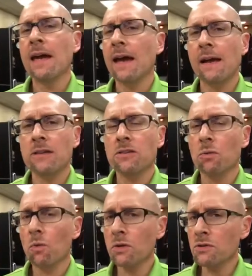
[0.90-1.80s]
Hey guys,
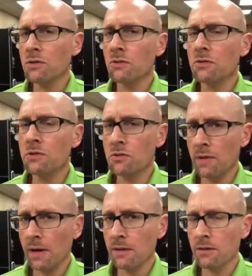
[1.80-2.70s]
what's your
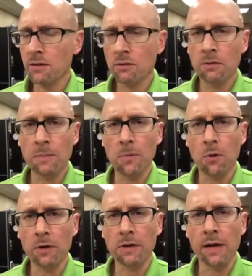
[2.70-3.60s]
strength
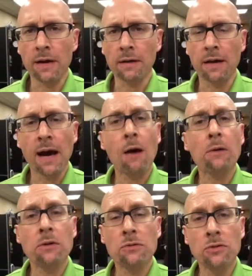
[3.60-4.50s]
report card? How
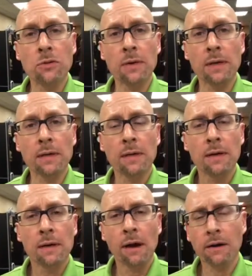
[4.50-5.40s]
are you doing?
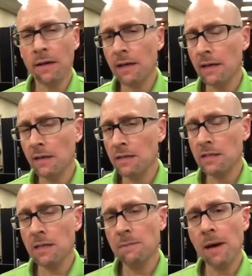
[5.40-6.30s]
Are you getting a
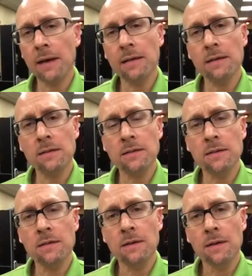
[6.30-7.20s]
C
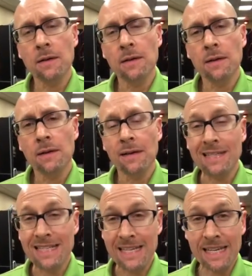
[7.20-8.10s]
minus,
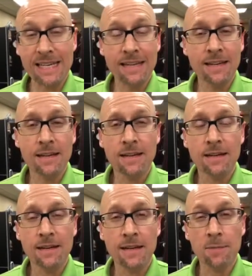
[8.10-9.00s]
a D,
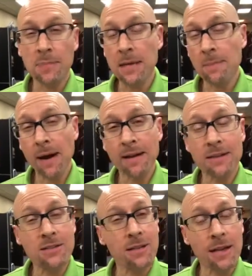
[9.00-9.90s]
a B
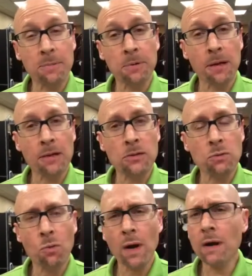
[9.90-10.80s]
minus, an A
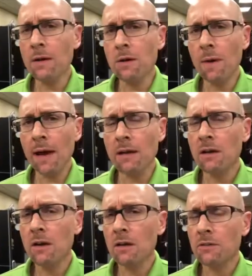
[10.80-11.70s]
plus? Where are you at
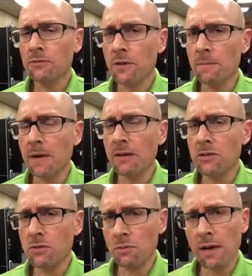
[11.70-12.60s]
from a
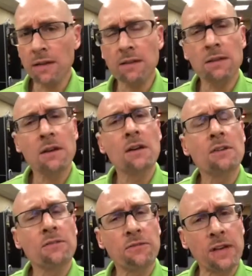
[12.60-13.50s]
strength,
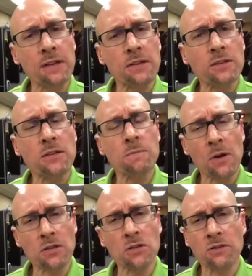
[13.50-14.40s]
fitness,
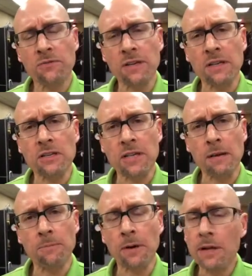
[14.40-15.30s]
muscular fitness
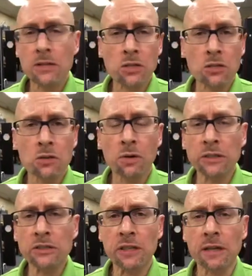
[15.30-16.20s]
standpoint? It's a good
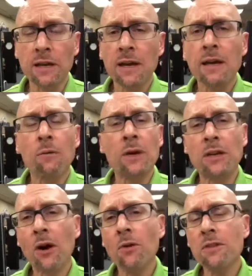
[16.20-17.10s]
question. We
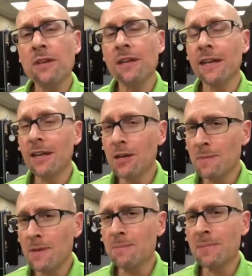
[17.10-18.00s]
know that
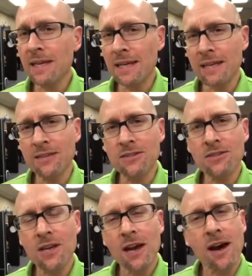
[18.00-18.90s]
human
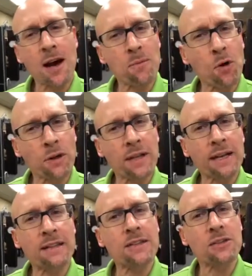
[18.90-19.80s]
beings are more
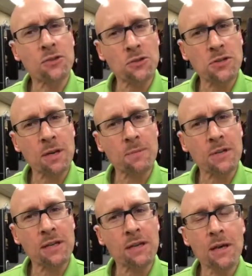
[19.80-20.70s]
likely to do
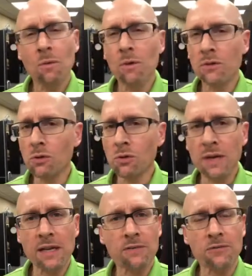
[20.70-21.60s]
something when they're
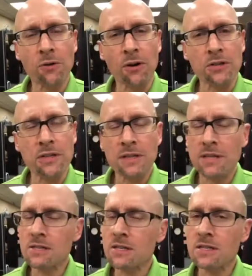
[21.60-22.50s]
reinforced.
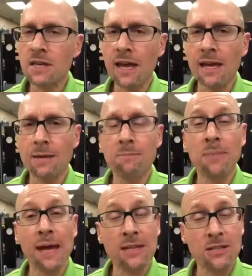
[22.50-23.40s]
This is a
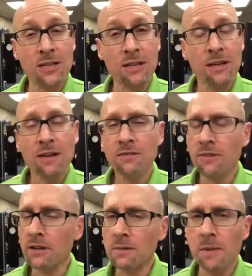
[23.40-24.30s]
basic
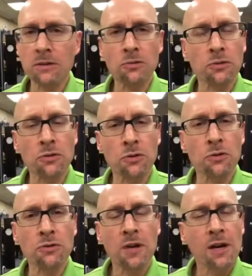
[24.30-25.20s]
fundamental
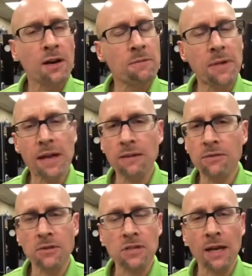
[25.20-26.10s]
truth of
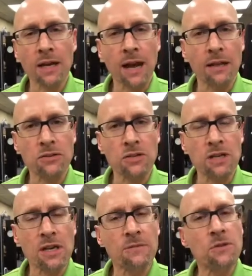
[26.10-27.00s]
behavioral
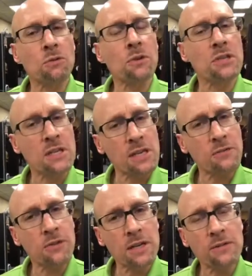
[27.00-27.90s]
psychology. If you
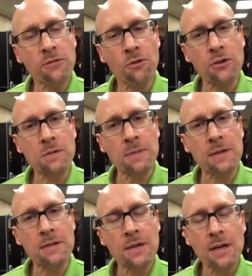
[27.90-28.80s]
receive
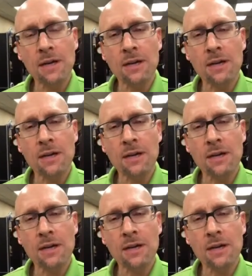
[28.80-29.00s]
reinforcement,